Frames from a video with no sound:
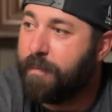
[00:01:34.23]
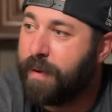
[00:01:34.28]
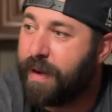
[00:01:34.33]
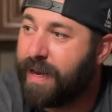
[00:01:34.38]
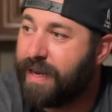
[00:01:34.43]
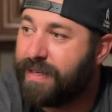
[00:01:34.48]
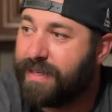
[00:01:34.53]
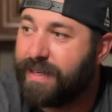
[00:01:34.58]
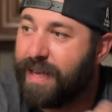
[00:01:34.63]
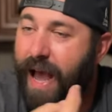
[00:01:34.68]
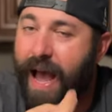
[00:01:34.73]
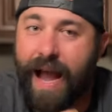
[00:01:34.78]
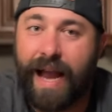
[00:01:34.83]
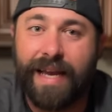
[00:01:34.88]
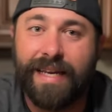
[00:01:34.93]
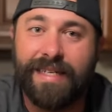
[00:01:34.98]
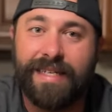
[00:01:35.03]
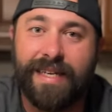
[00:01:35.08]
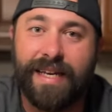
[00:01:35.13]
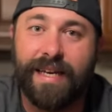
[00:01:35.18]
Because I
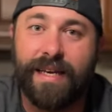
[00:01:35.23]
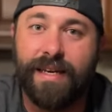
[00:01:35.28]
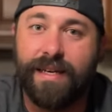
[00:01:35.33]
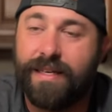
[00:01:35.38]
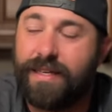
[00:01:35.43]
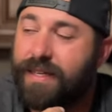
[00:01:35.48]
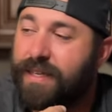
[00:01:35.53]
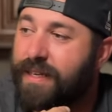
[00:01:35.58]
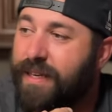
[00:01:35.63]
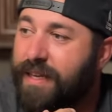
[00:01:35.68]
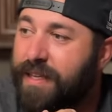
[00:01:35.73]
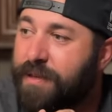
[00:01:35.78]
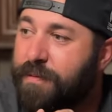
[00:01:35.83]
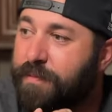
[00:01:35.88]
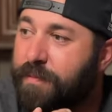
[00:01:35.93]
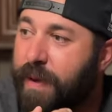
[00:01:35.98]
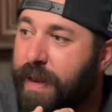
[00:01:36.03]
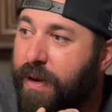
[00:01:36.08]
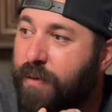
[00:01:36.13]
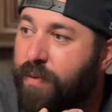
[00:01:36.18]
didn't. It's
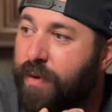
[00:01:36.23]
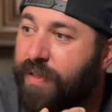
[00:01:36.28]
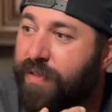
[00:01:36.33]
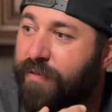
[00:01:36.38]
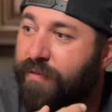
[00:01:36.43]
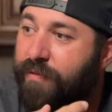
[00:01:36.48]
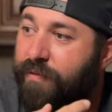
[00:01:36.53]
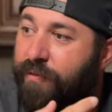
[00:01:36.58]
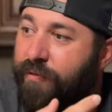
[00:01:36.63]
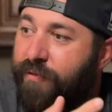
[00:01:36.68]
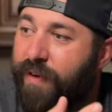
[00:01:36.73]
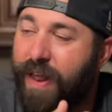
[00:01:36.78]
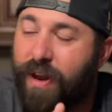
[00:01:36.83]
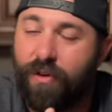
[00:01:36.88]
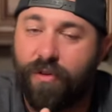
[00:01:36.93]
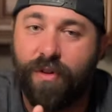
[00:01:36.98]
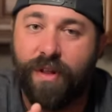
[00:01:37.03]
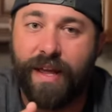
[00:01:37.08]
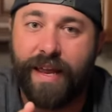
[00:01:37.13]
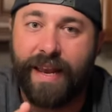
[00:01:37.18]
made with
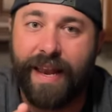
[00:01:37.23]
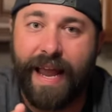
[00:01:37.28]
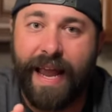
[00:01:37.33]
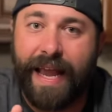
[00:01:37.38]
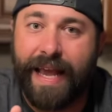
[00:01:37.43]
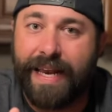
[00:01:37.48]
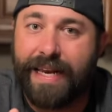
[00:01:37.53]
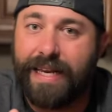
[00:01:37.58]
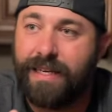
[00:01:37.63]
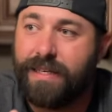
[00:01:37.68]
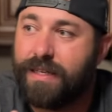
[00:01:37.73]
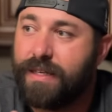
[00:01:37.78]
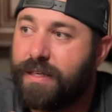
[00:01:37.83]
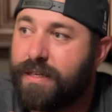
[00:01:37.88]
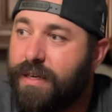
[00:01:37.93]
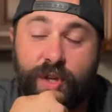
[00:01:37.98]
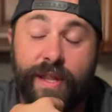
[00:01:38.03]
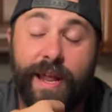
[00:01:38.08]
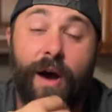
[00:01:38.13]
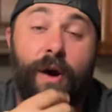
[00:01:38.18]
fennel and
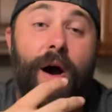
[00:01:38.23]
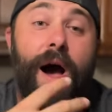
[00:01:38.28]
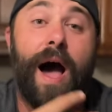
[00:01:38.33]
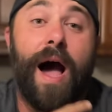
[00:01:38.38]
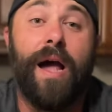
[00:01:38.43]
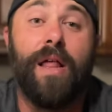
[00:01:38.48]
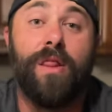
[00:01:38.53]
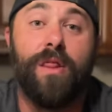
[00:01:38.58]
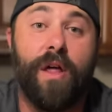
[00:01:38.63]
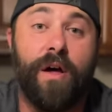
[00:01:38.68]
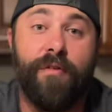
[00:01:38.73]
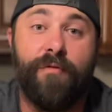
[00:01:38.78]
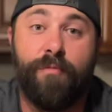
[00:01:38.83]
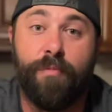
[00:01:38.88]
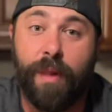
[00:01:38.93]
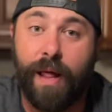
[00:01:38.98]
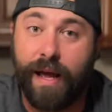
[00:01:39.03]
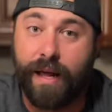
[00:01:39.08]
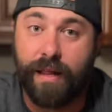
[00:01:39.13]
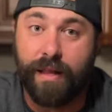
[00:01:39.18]
anise. Now, I love
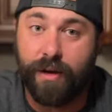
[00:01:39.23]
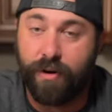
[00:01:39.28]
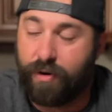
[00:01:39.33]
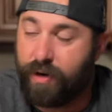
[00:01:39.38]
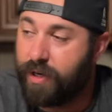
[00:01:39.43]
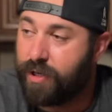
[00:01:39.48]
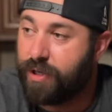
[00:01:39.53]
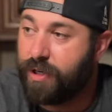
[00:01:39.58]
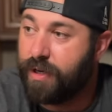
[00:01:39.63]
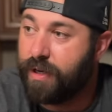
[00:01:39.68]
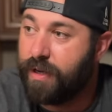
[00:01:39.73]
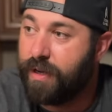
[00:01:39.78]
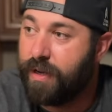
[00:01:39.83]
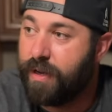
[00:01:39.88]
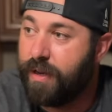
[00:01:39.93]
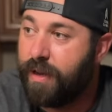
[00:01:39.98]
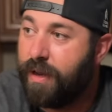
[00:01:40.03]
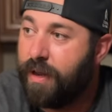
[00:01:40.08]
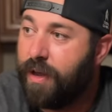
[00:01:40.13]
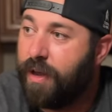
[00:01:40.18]
black licorice.
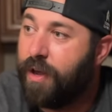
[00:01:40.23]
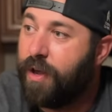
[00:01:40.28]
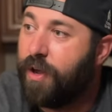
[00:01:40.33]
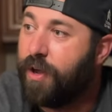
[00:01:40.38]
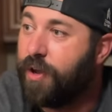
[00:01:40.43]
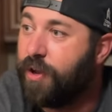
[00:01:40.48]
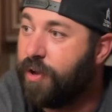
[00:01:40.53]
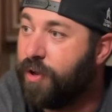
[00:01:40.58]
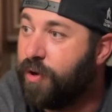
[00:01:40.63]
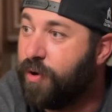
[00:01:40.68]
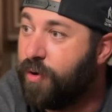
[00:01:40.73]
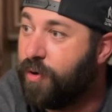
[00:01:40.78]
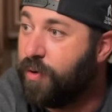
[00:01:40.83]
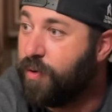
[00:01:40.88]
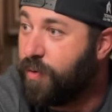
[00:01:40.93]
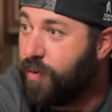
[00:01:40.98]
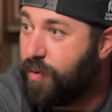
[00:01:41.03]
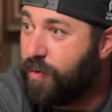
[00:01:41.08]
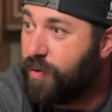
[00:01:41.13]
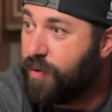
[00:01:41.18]

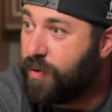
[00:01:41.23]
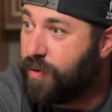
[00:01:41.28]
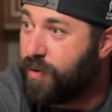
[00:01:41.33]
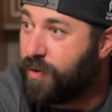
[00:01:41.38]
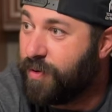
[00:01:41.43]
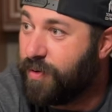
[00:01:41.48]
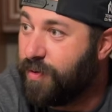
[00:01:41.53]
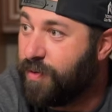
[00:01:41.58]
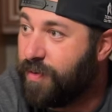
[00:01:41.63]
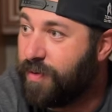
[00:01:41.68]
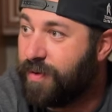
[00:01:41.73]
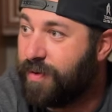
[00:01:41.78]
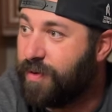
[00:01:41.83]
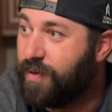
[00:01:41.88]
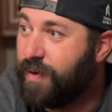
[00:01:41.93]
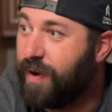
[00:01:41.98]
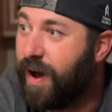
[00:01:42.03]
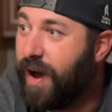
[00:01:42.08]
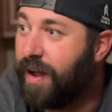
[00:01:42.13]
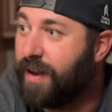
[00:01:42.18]
You do do
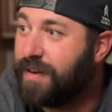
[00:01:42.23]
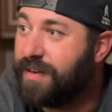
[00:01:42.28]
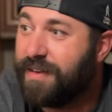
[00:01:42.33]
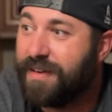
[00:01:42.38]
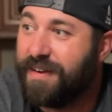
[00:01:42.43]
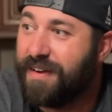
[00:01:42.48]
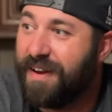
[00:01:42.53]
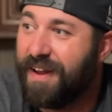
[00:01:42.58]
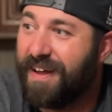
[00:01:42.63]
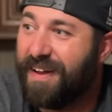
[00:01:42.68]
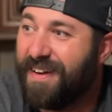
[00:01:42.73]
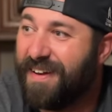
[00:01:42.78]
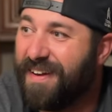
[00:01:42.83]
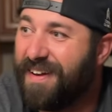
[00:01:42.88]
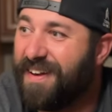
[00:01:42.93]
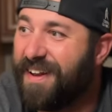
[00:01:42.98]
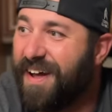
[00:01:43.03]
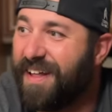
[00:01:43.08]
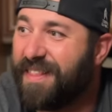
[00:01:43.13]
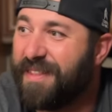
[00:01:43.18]
not. Not, not,
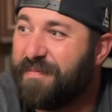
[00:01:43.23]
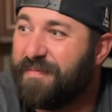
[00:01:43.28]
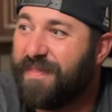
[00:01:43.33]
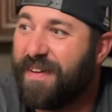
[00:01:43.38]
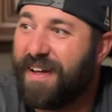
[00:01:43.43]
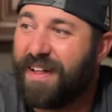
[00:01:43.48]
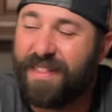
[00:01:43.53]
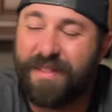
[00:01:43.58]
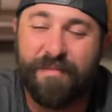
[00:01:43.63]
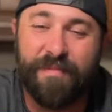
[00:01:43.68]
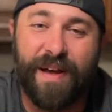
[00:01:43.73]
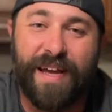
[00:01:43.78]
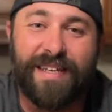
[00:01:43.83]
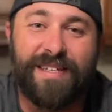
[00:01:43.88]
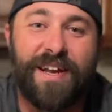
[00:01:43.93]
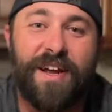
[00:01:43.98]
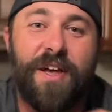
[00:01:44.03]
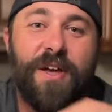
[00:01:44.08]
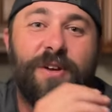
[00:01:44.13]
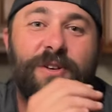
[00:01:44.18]
not the, no. not the best. No.